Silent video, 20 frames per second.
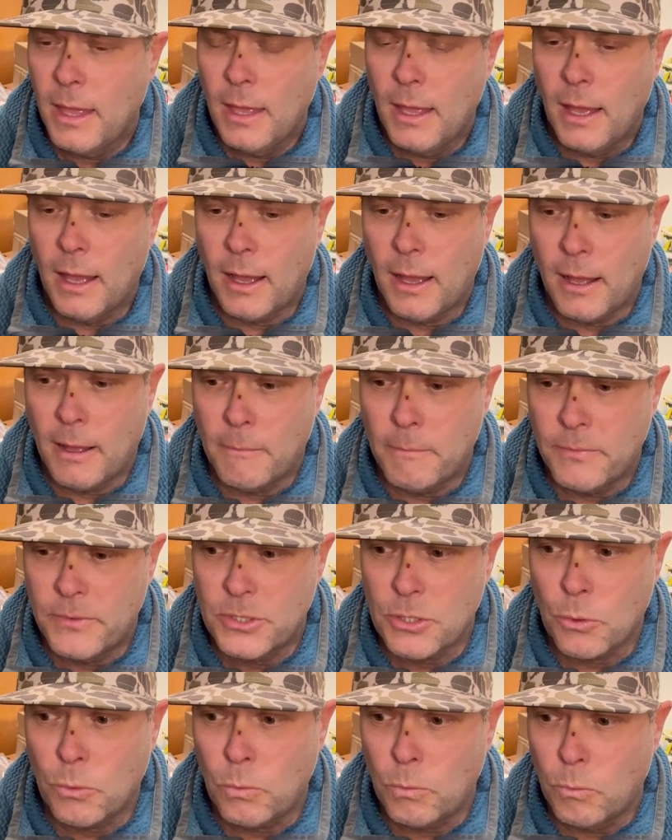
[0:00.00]
them.
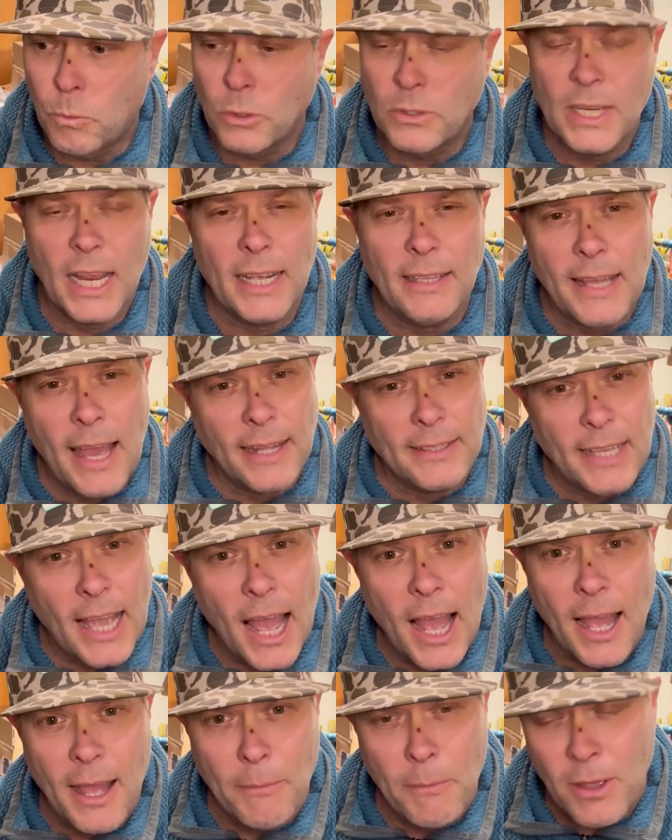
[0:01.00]
So we'll take that
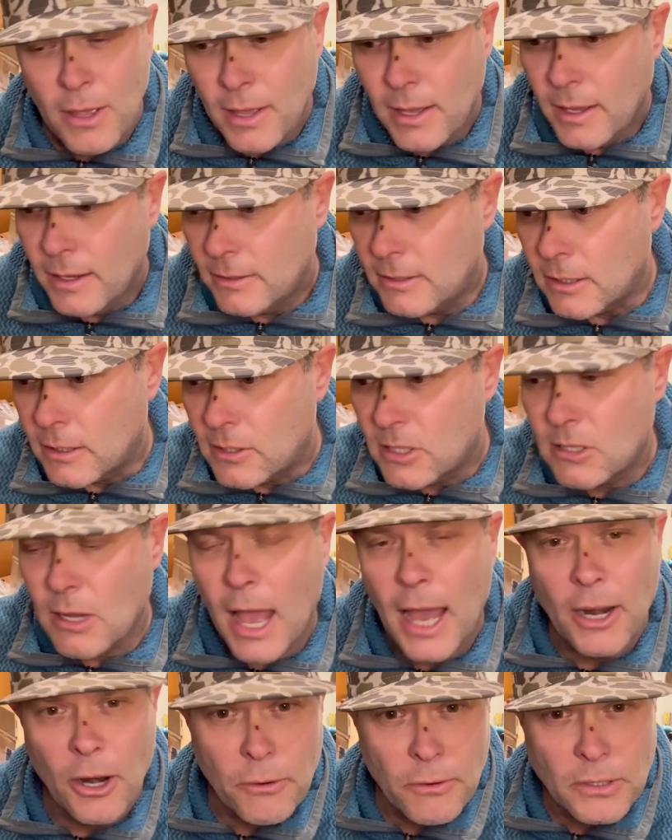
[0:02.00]
time to
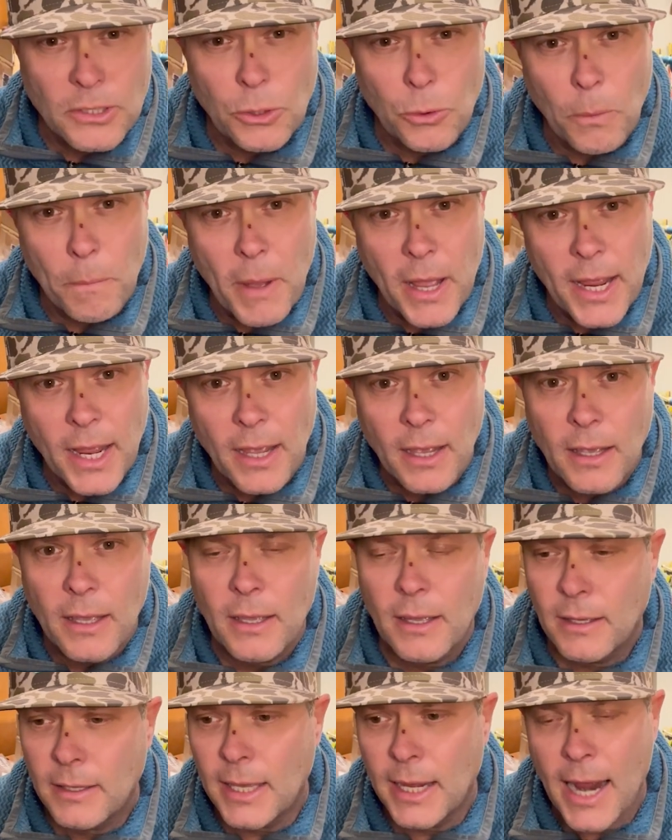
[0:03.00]
slide over to a bank,
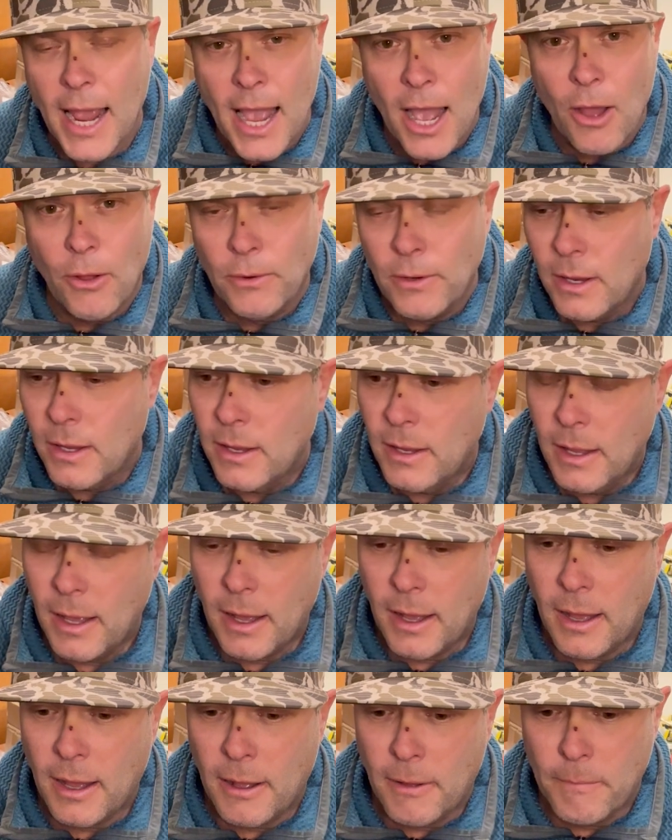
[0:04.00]
get out,
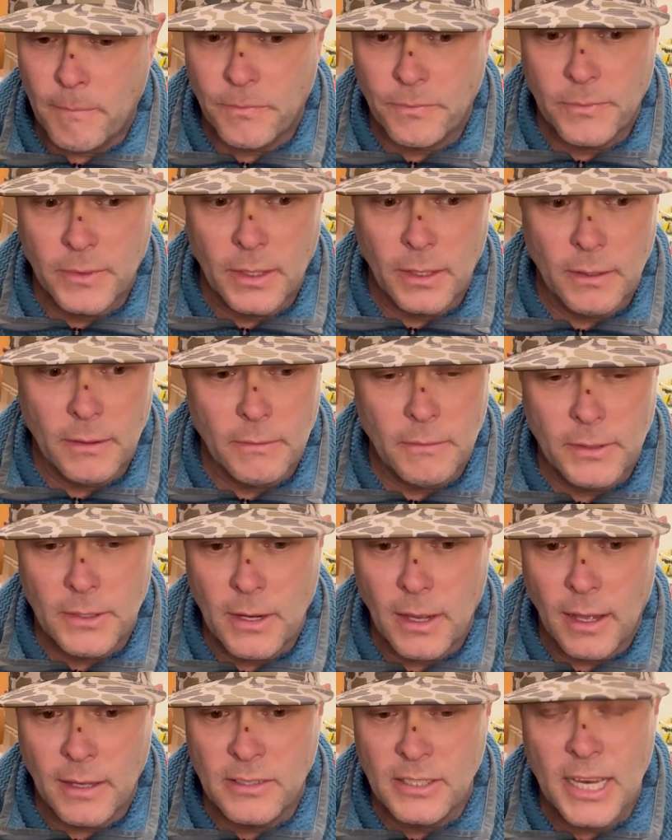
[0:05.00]

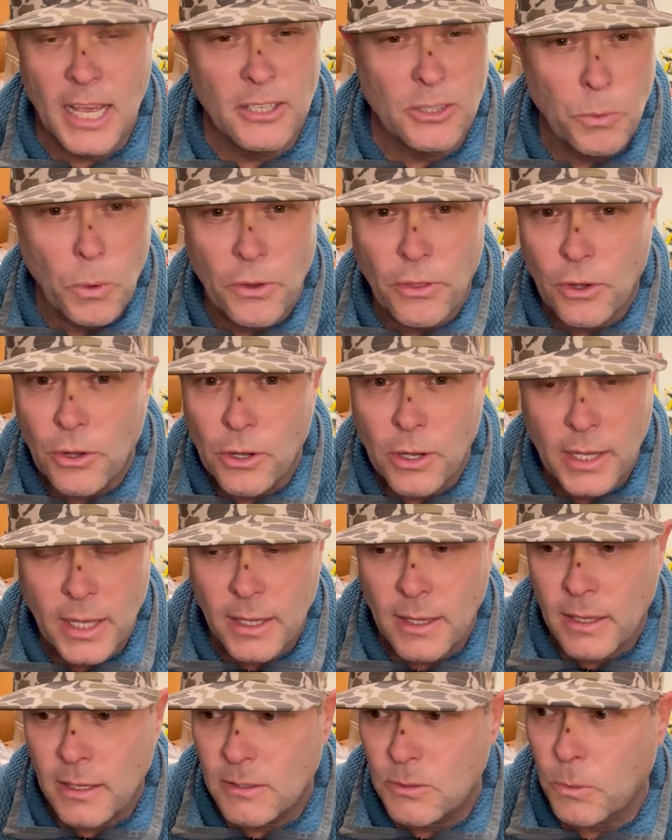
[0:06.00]
assess where the hook
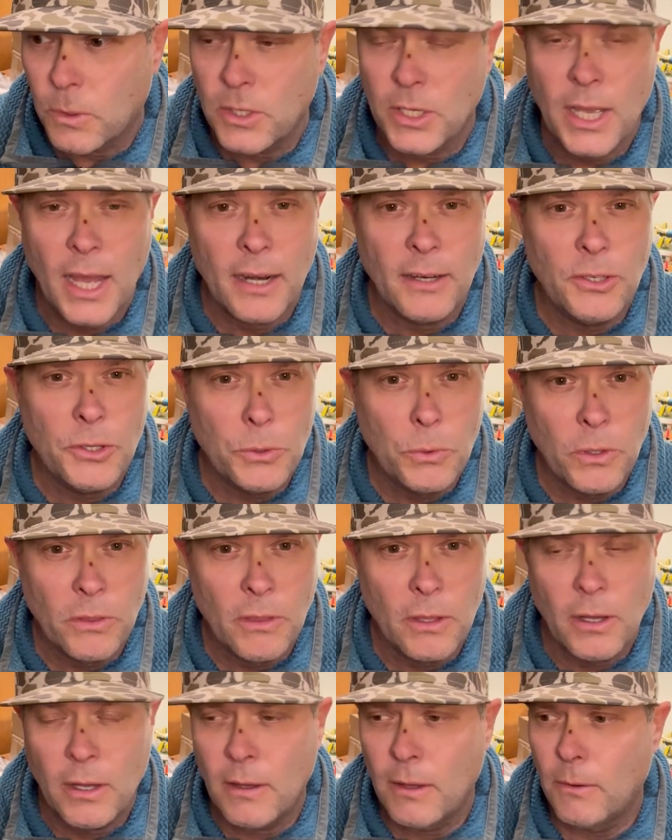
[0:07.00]
is, where you got to do
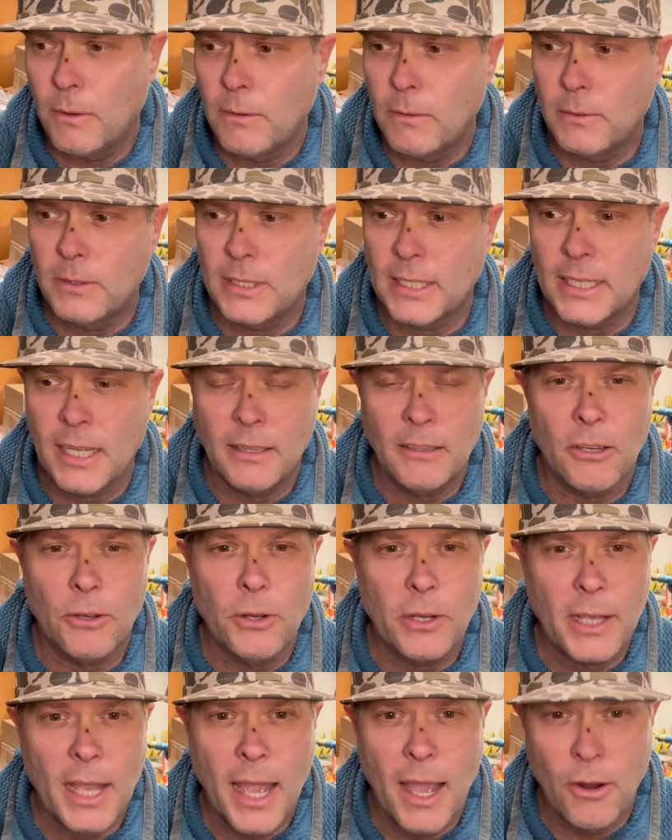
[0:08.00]
to get the
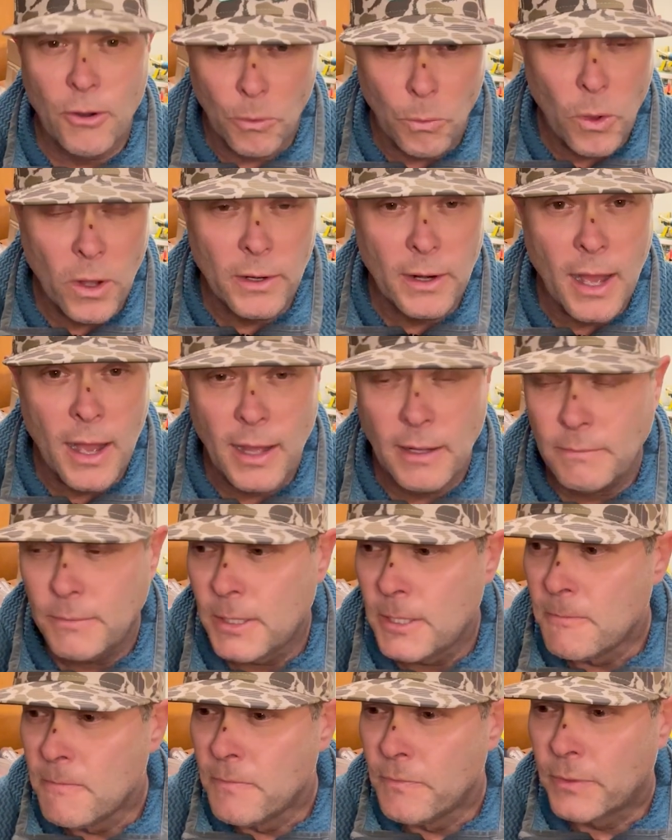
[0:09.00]
hook out or whatnot.
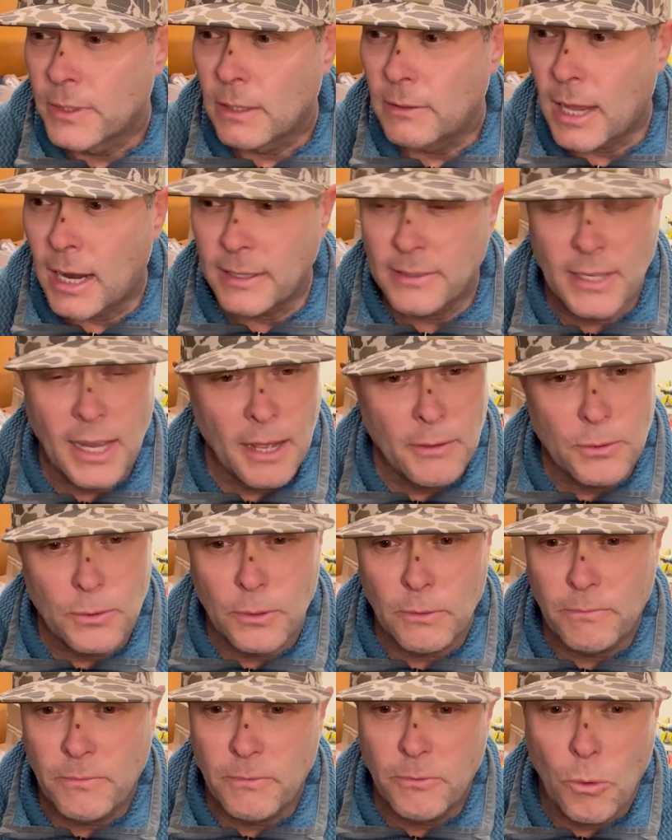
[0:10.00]
A lot of times
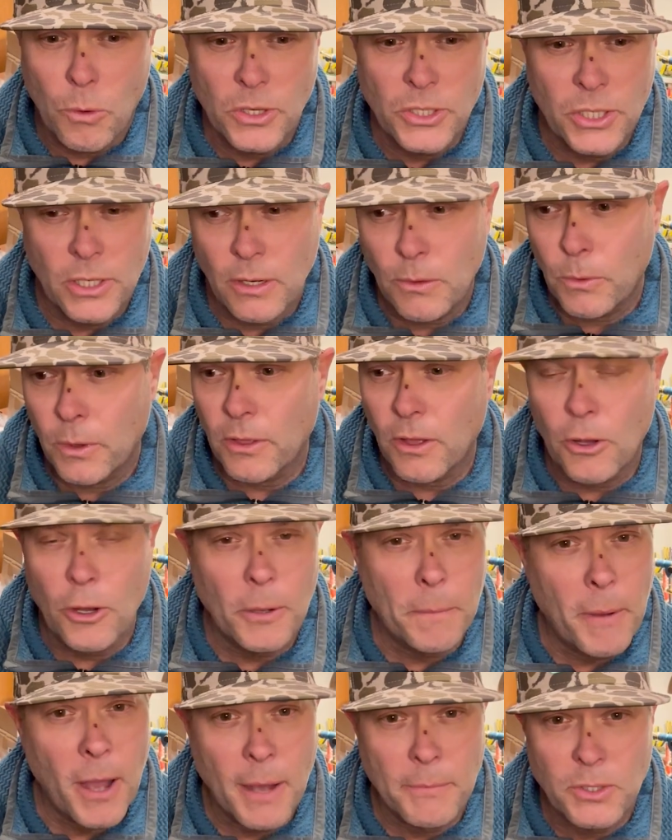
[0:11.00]
we're fortunate where the
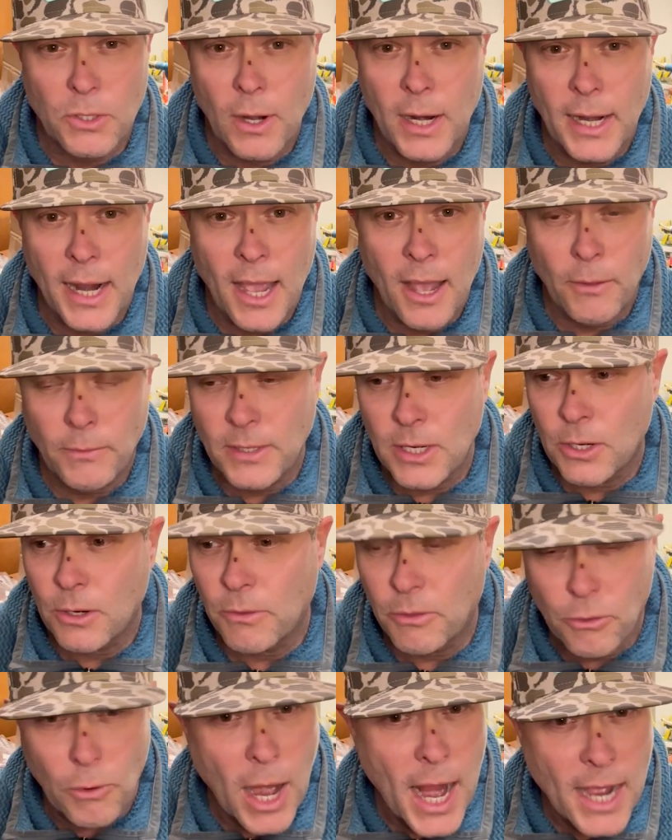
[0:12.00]
hook pops right out during
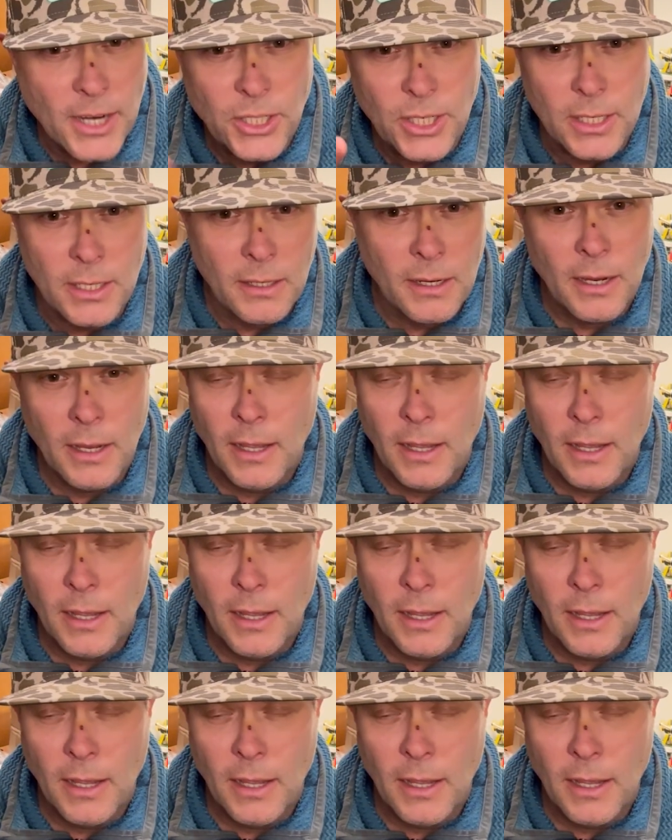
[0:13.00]
thrashing,